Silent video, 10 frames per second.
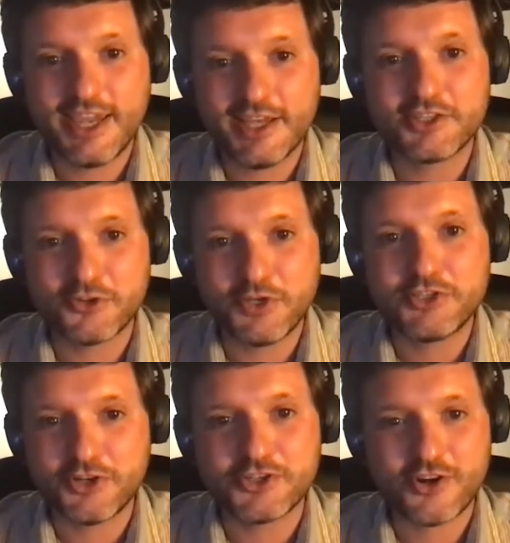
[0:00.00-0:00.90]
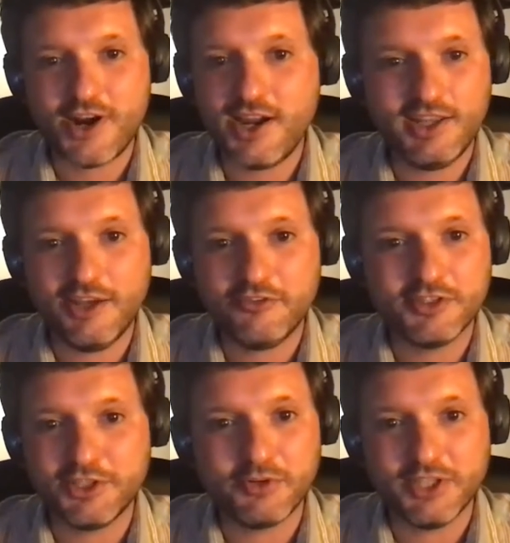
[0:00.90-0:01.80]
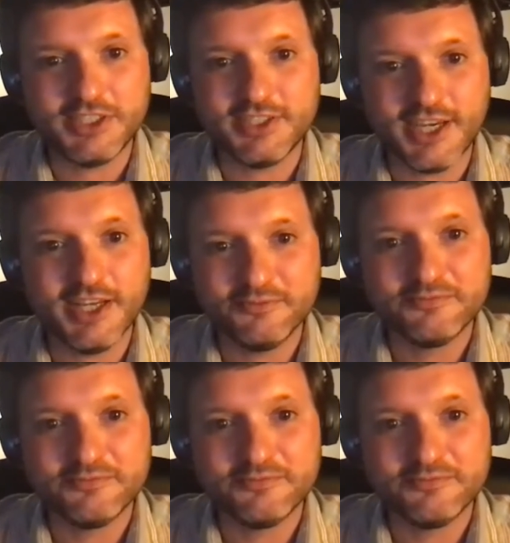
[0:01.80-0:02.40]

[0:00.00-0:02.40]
cancer researcher, I can definitely relate to that.